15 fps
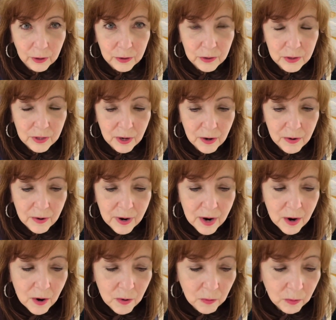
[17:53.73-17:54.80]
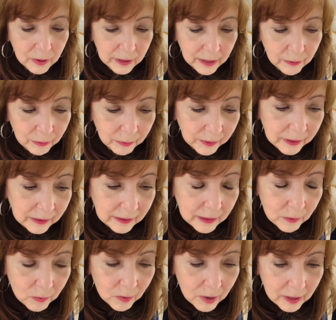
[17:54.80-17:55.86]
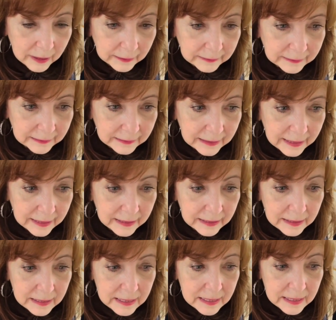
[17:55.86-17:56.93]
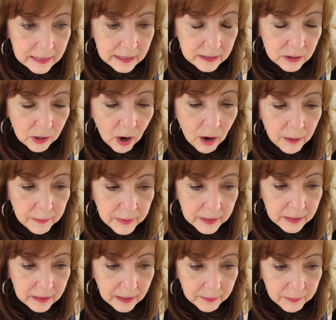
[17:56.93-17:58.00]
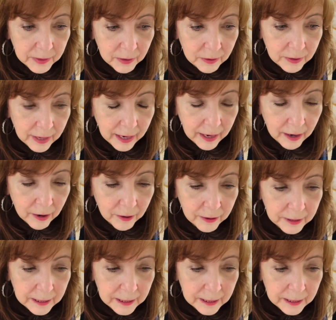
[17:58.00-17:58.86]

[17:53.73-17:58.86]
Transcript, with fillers: So what I really want is, that's carpeted up there now,